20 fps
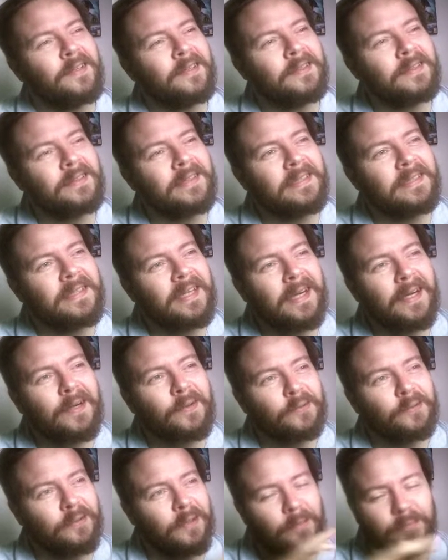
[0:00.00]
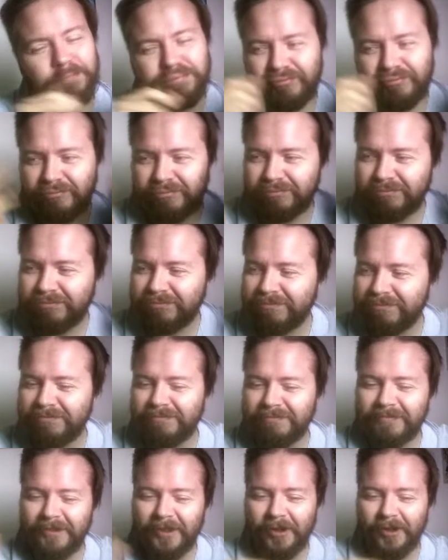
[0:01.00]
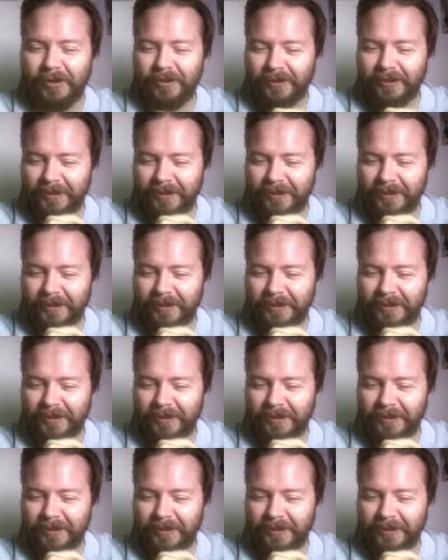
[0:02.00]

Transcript: And now it's like, gone.